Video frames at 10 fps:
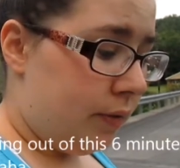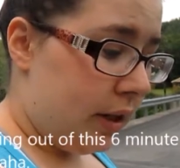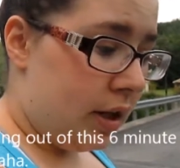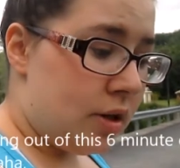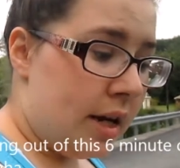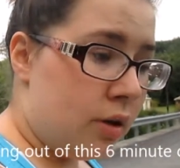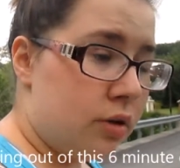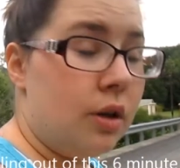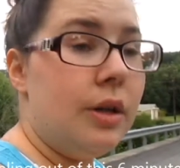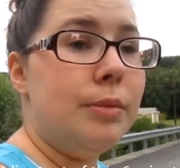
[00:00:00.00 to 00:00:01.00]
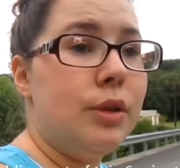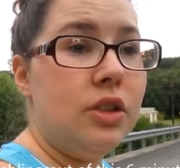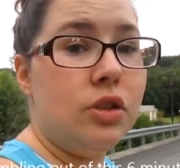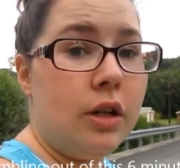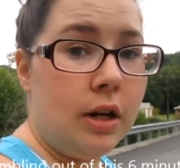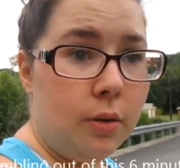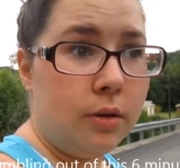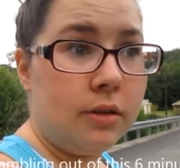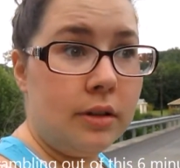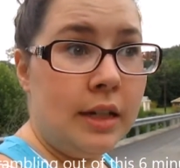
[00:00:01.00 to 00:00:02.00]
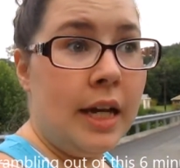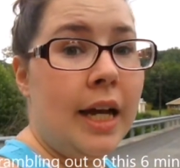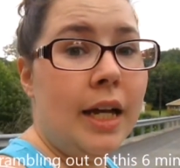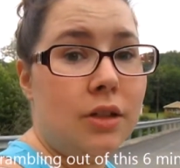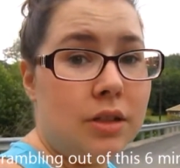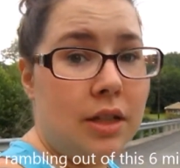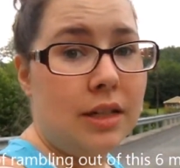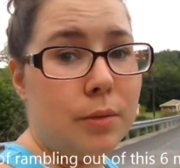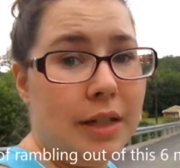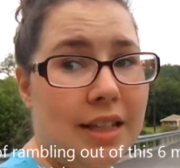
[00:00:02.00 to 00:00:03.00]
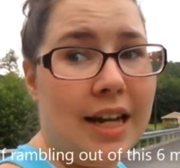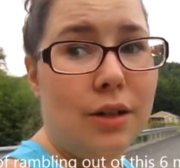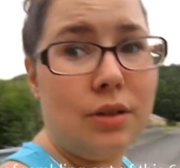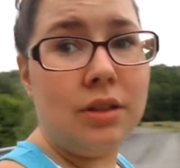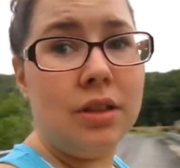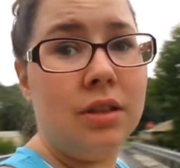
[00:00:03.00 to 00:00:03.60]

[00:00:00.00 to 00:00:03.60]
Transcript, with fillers: video now, so I'm going to go. I'll see you guys back at the house.